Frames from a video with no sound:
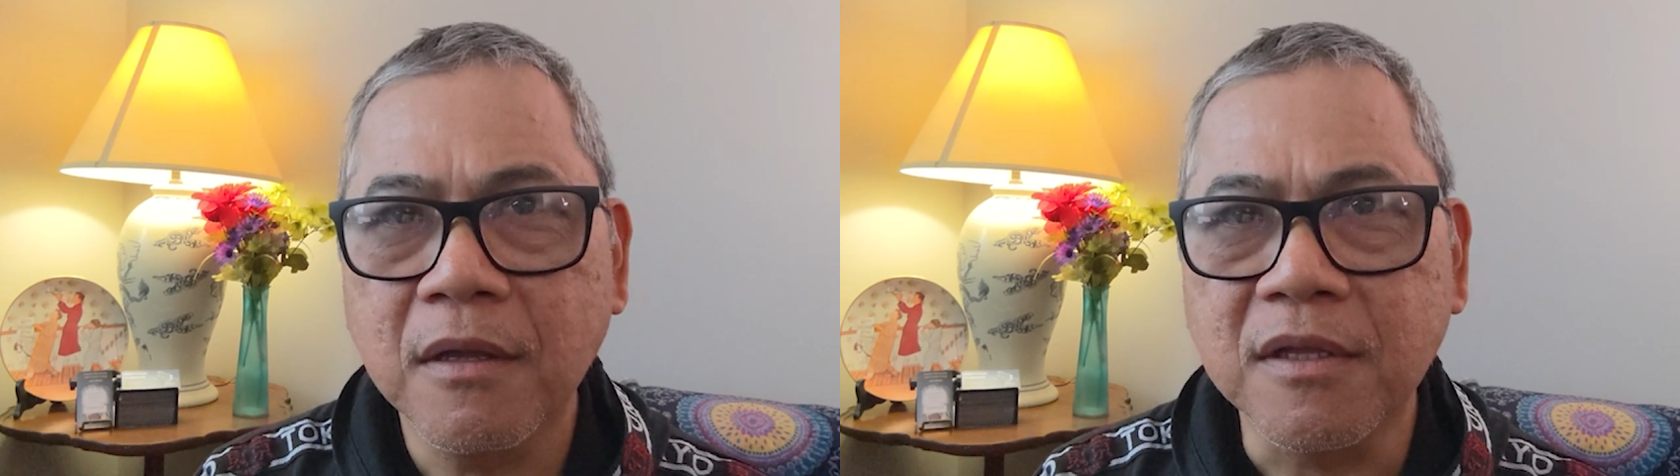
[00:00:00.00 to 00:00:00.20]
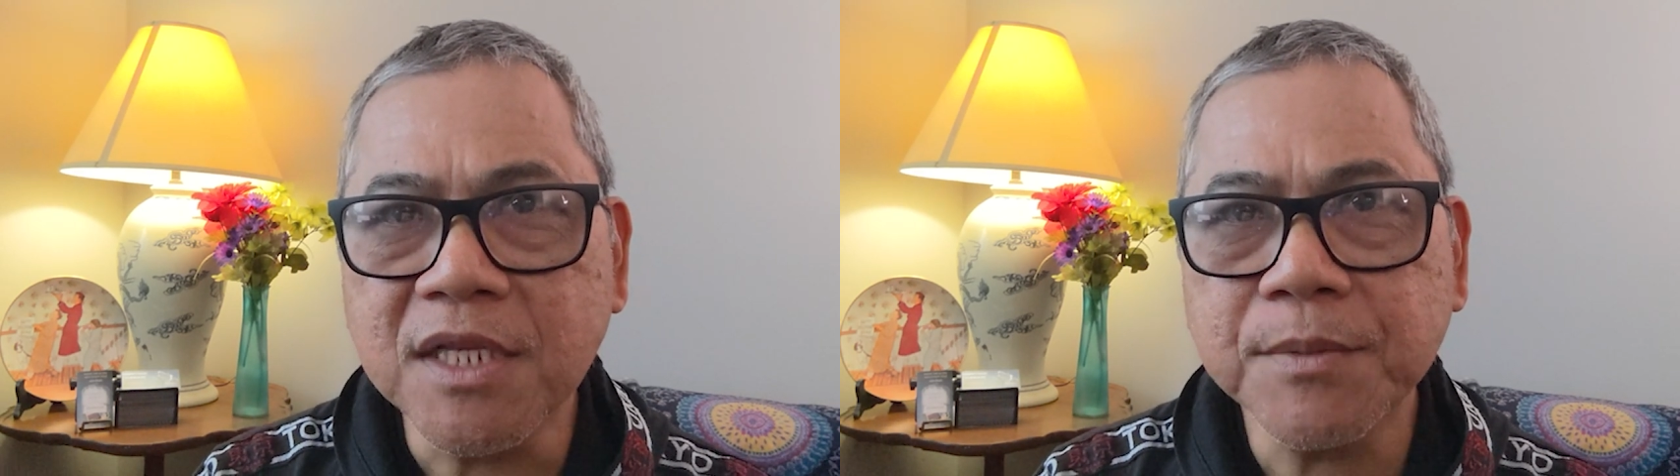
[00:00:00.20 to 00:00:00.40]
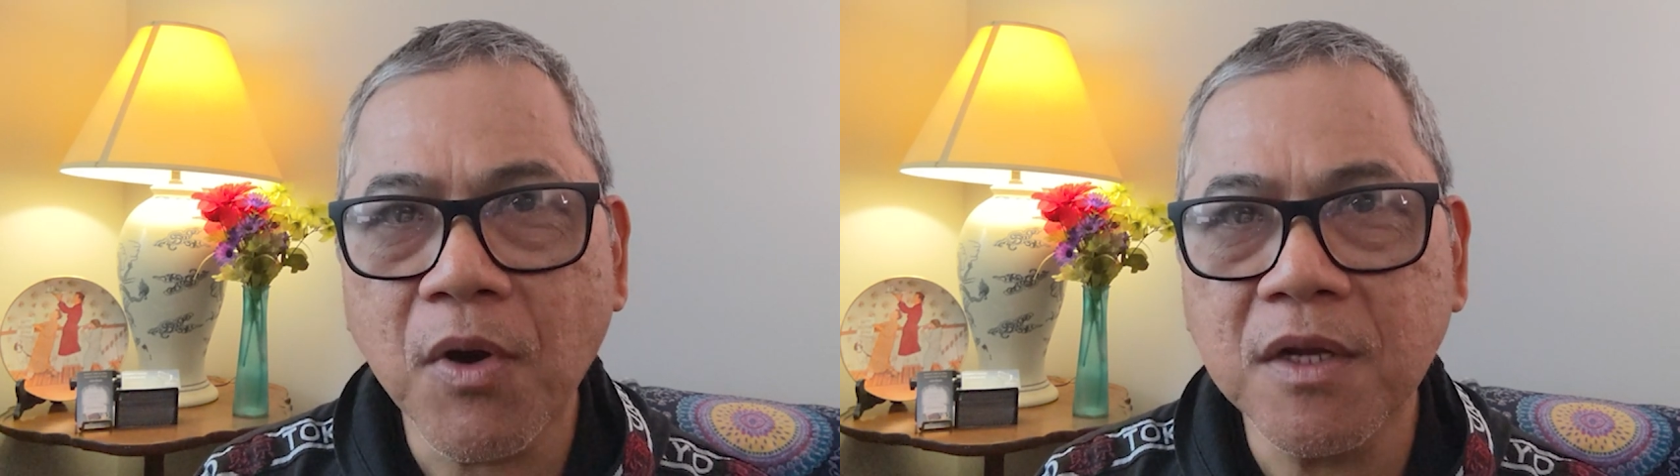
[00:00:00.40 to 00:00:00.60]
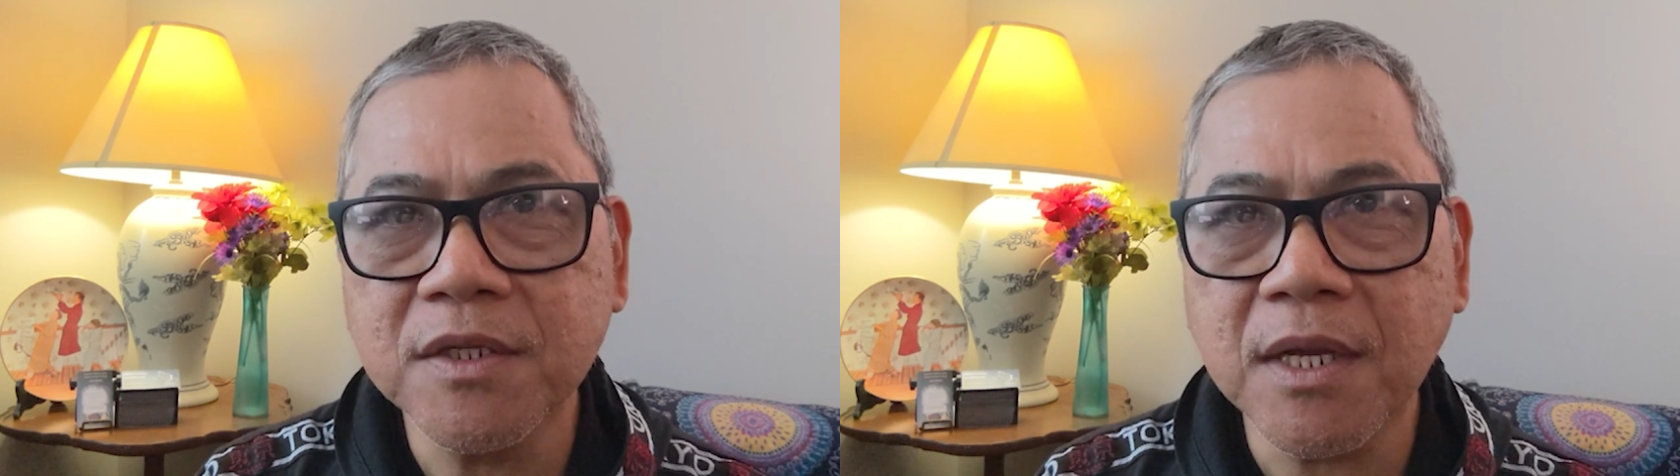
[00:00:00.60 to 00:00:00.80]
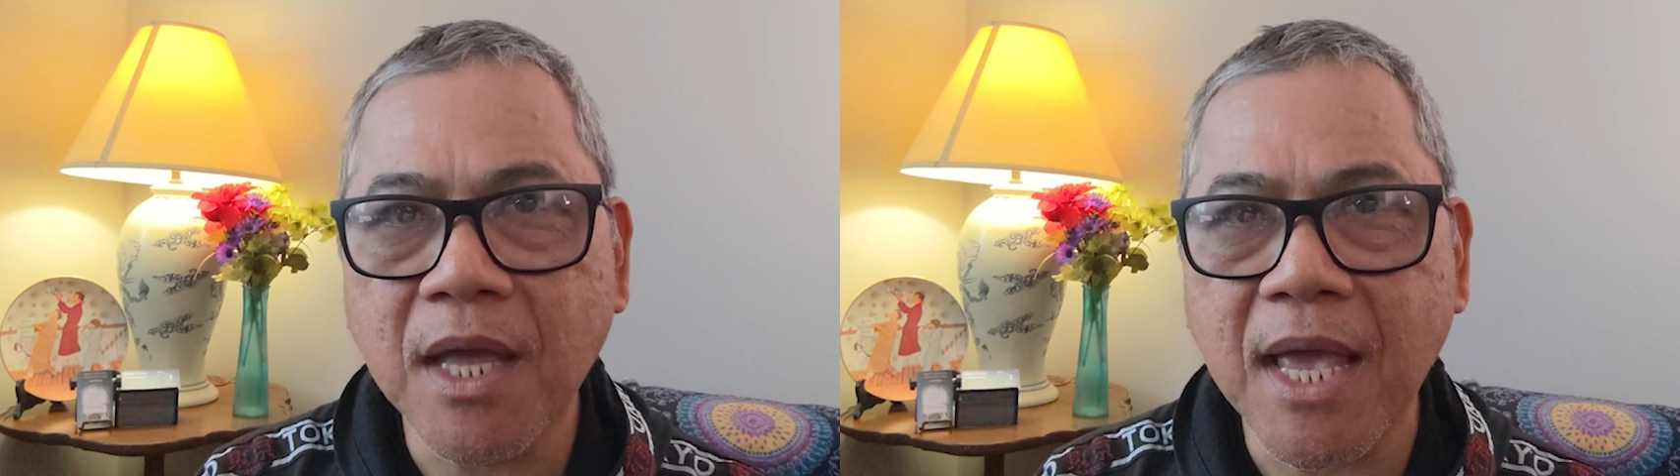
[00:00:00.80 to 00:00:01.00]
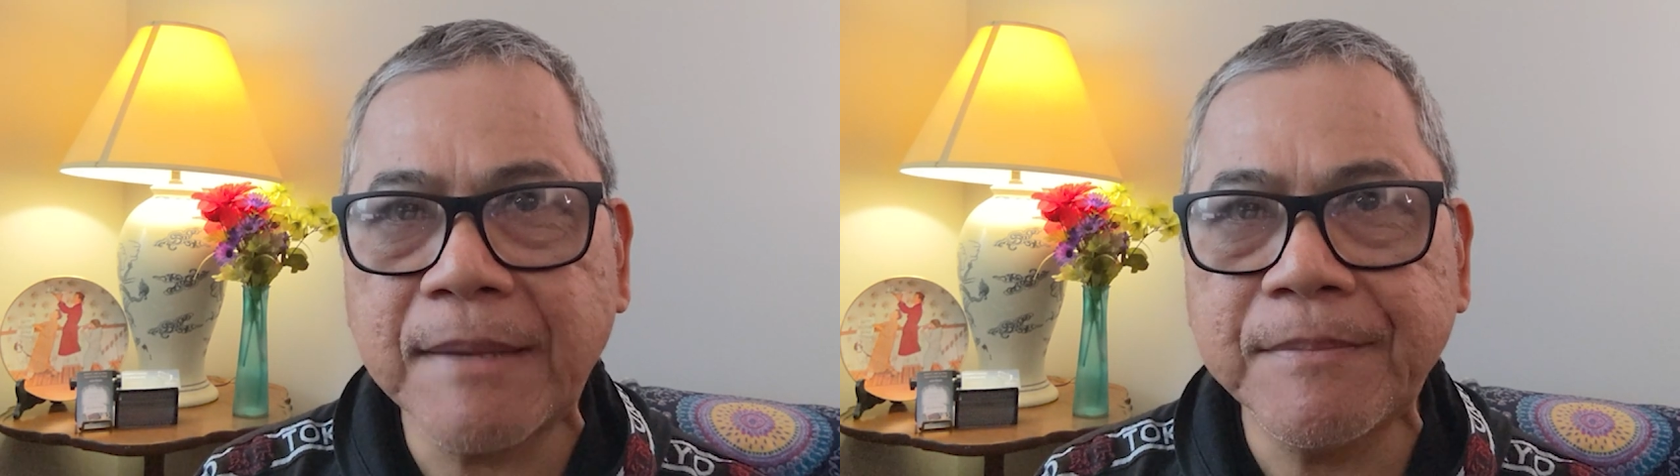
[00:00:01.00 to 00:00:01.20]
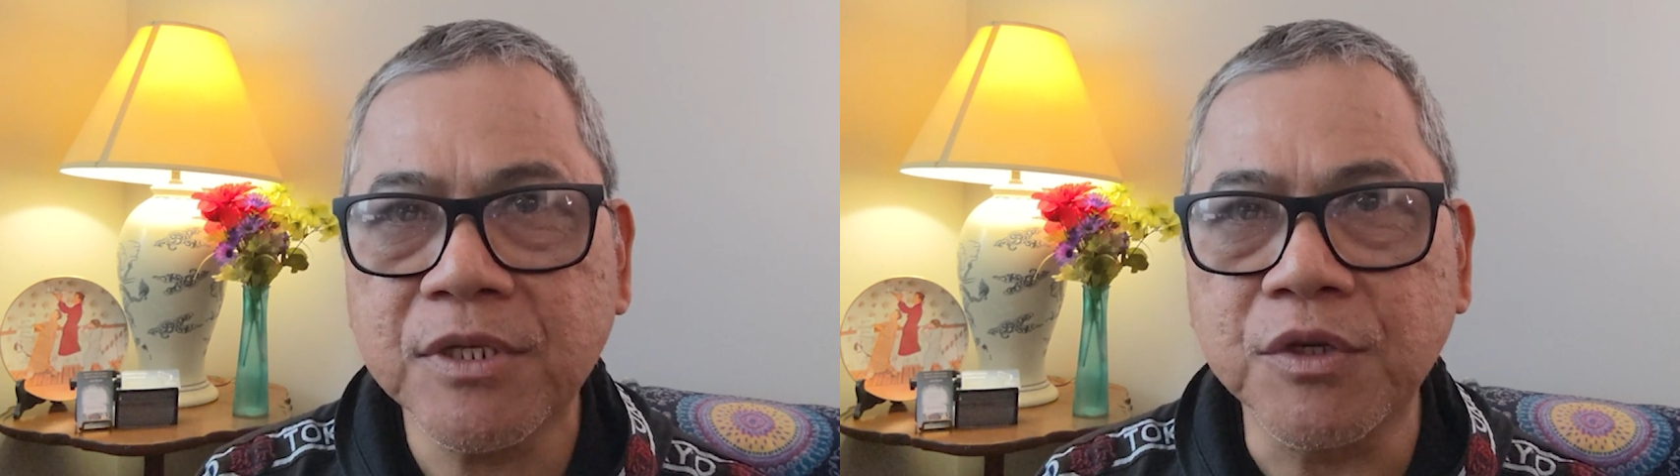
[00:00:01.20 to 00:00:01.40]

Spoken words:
This project aims